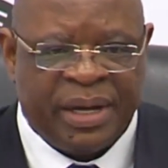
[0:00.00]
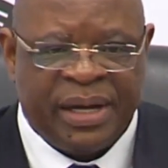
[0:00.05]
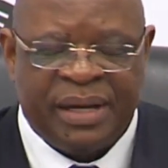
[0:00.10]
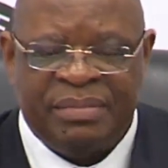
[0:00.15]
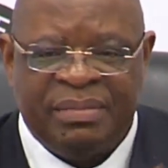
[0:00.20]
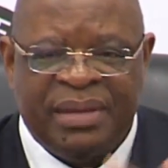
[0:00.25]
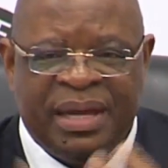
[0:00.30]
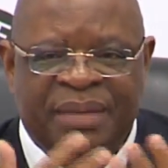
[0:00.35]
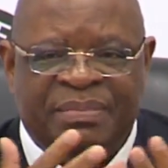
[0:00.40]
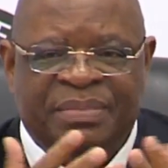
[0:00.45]
and
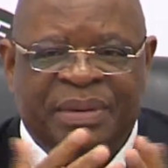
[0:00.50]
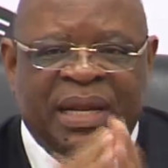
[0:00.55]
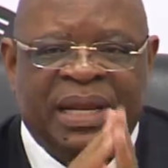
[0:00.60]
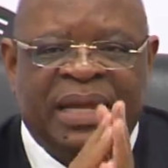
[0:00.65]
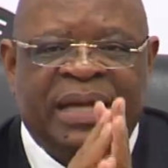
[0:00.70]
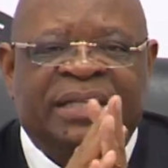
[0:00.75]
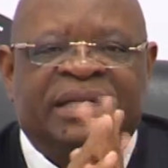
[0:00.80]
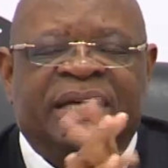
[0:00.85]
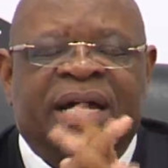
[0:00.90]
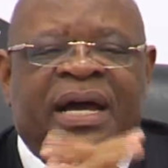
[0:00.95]
maybe
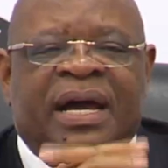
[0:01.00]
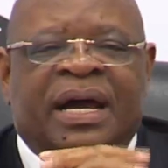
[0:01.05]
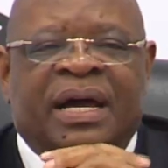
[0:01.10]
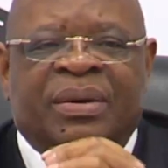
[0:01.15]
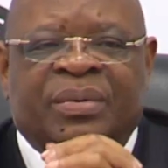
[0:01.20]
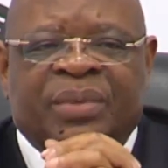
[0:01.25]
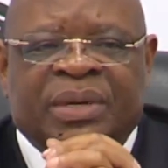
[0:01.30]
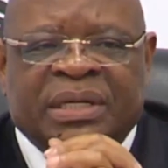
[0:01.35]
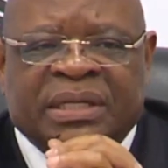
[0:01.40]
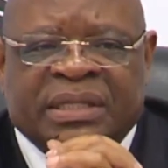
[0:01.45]
later I
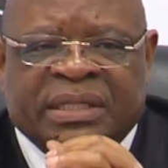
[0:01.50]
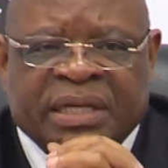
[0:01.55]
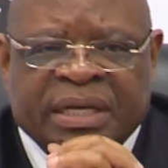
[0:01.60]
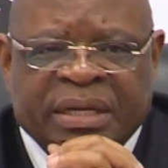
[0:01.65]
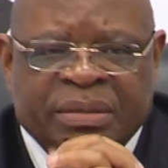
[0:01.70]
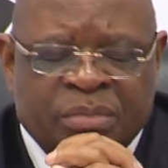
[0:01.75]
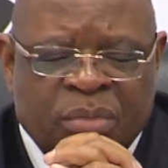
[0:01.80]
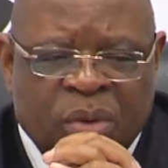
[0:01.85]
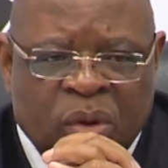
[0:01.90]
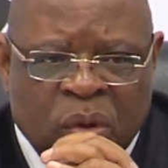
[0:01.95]
will say
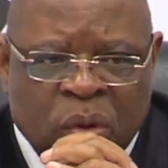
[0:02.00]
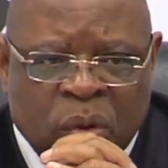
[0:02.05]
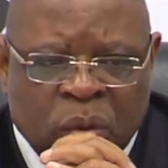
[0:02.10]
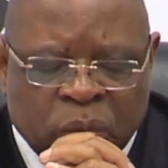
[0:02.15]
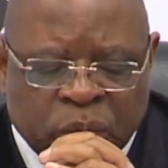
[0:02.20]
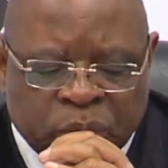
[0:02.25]
more.